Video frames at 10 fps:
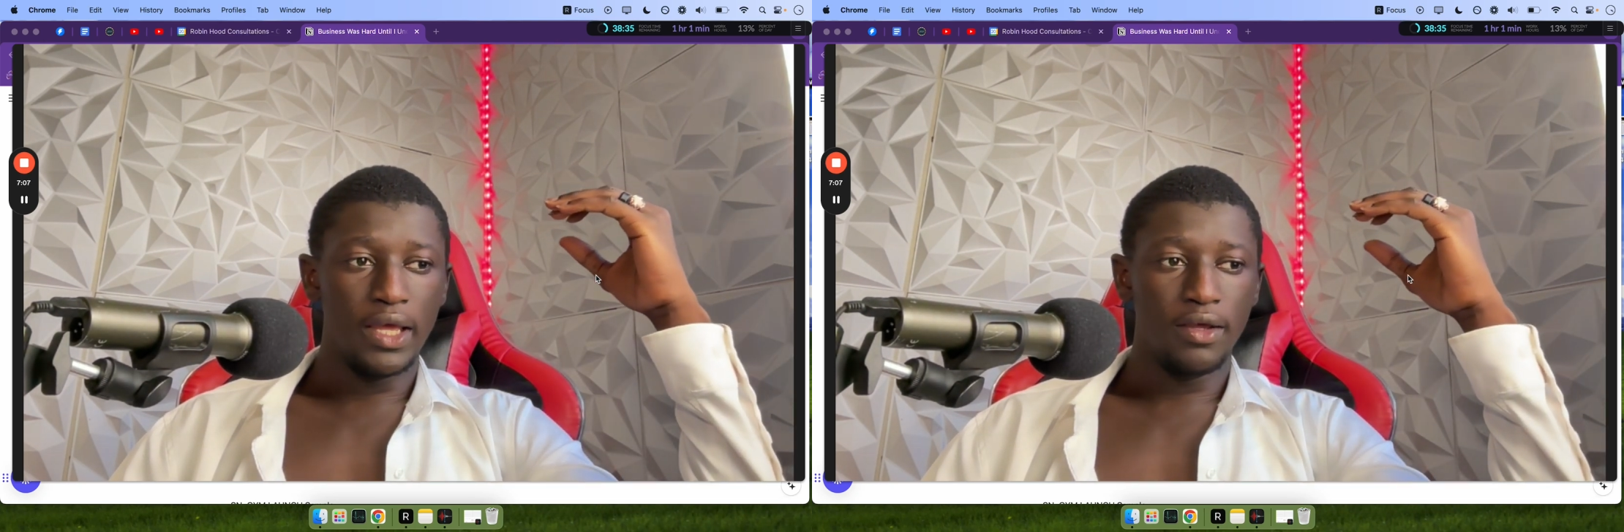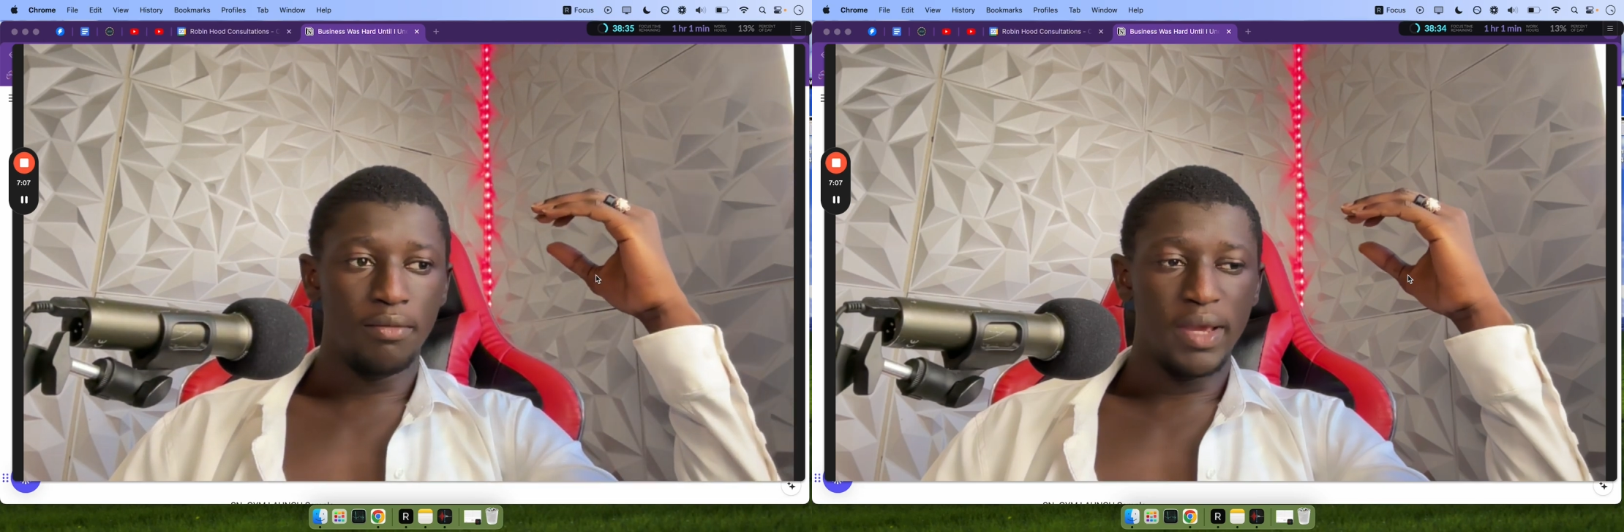
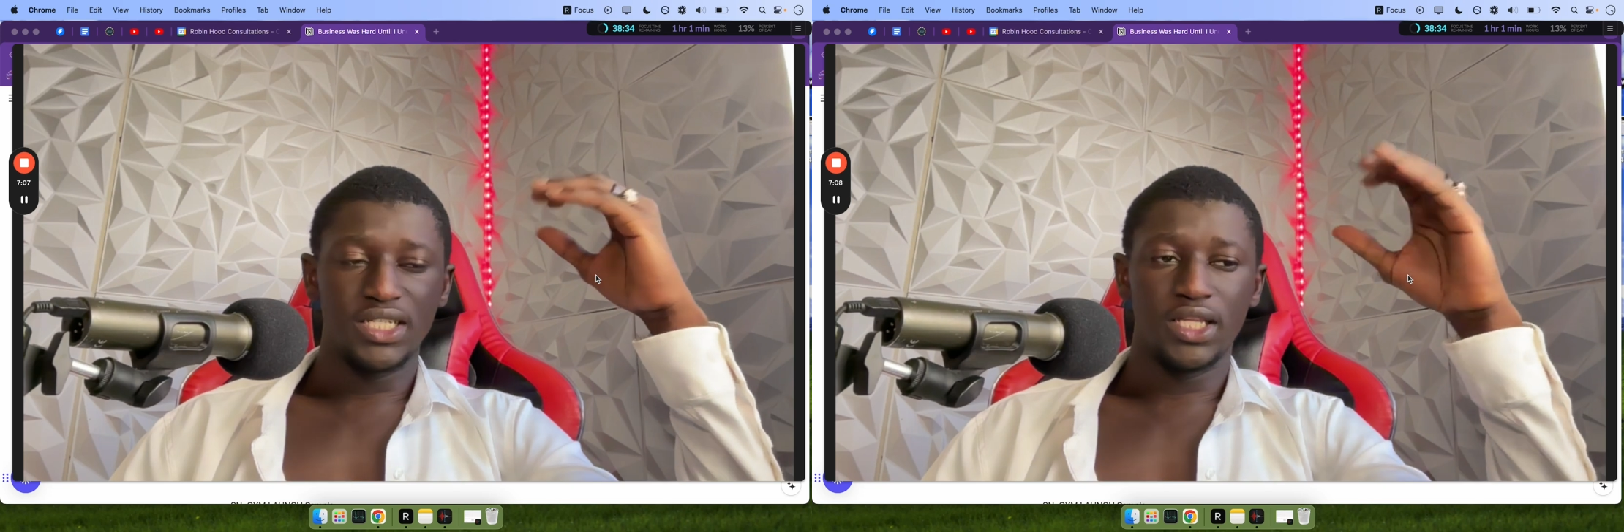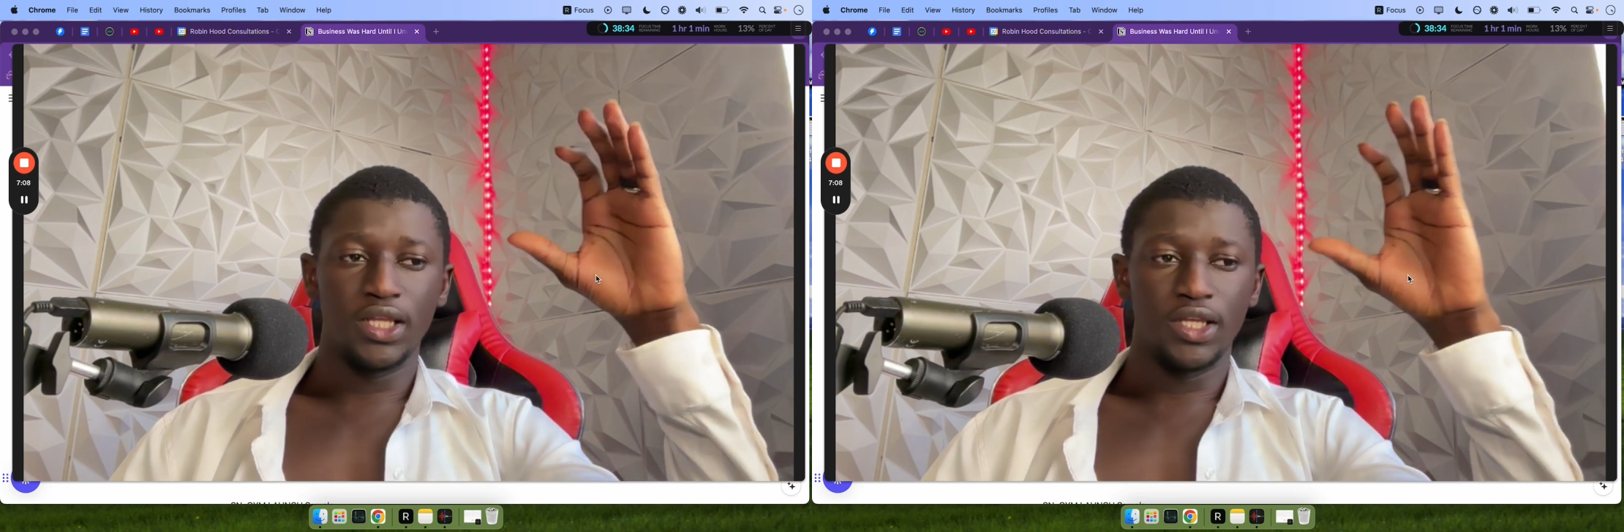
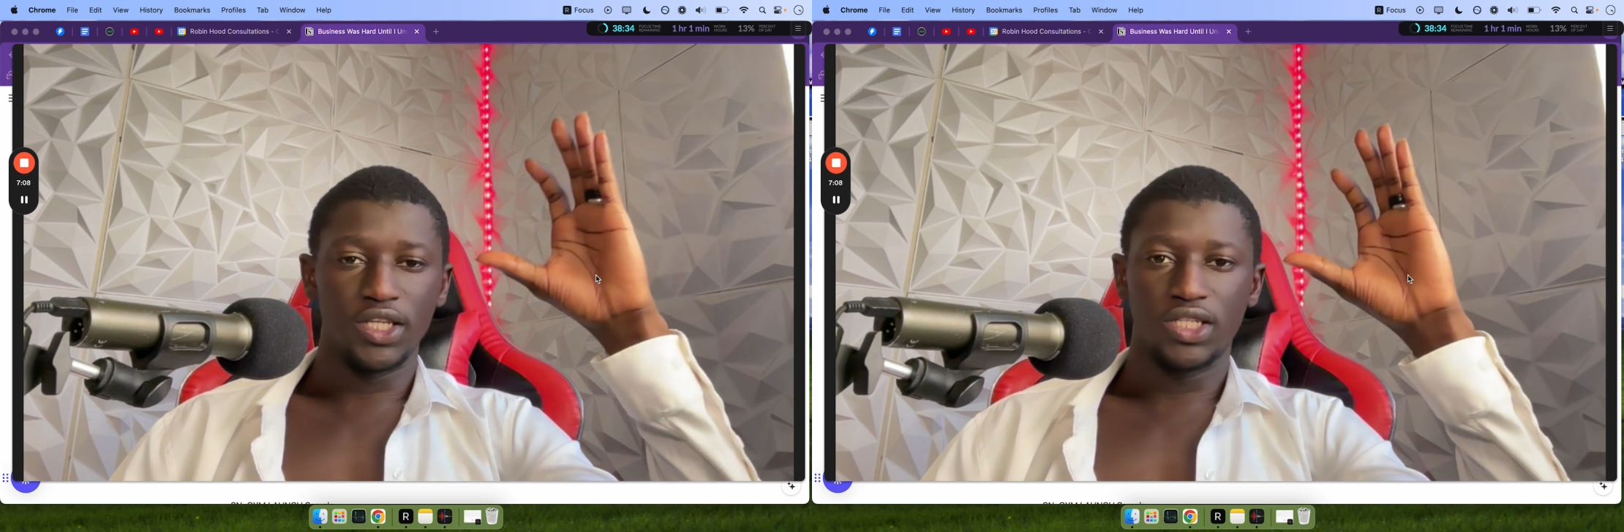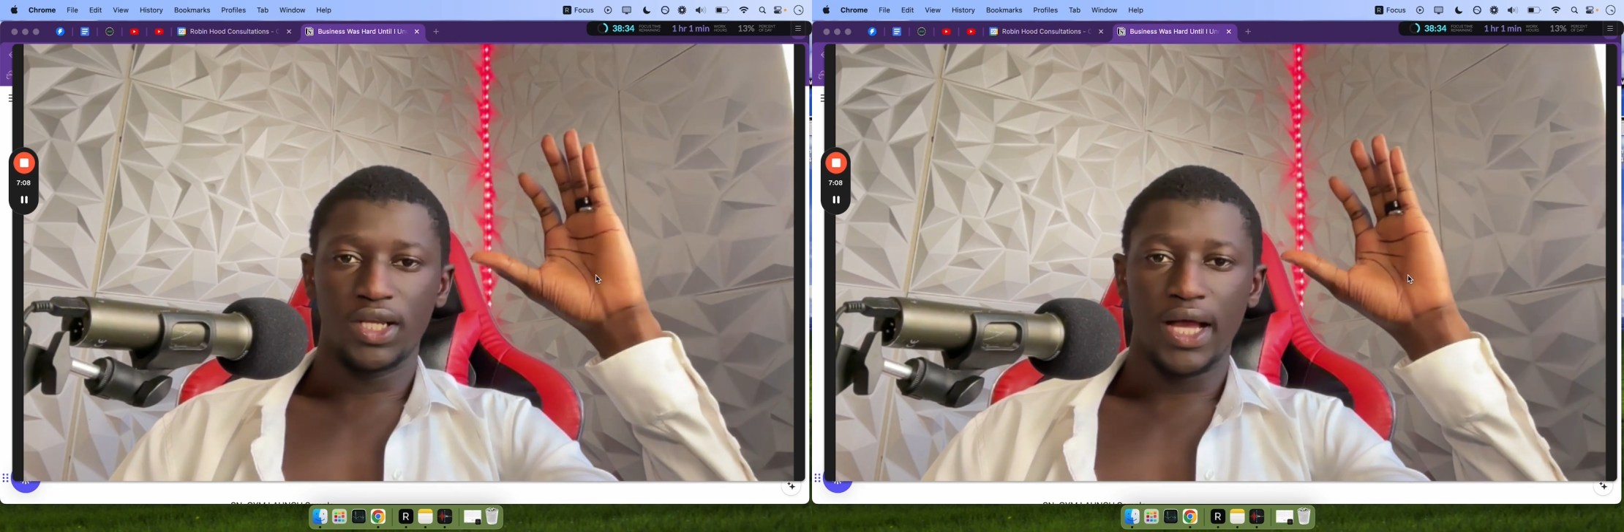basically,
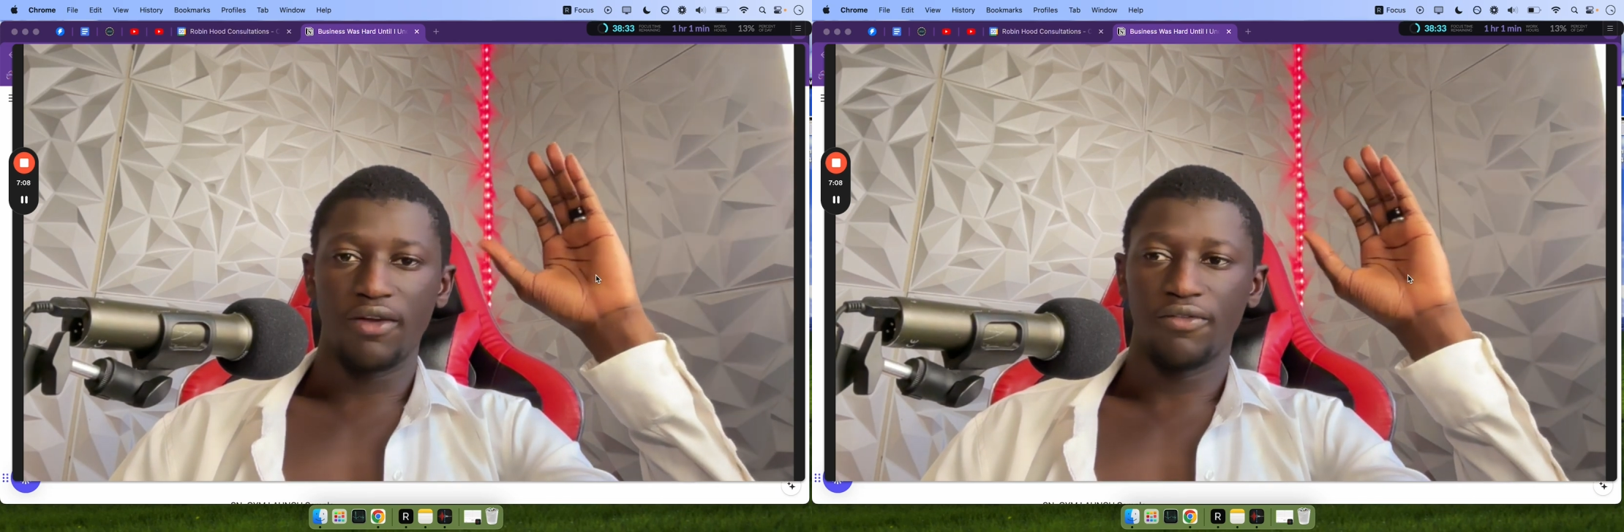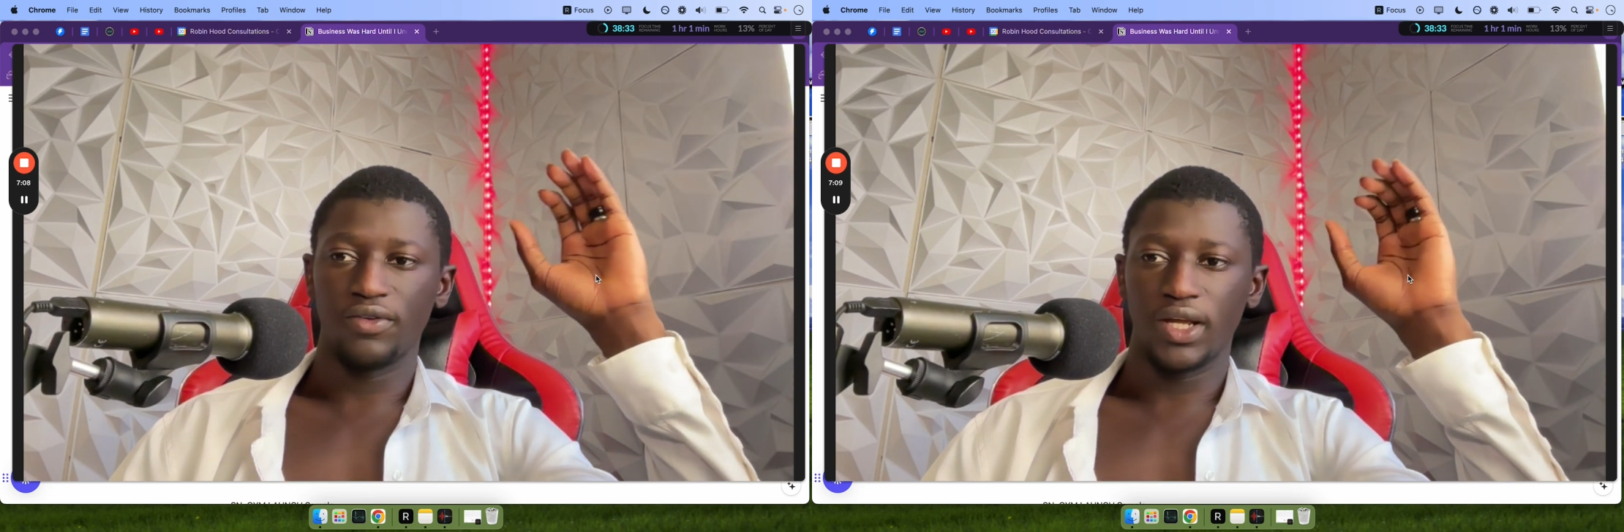just kind of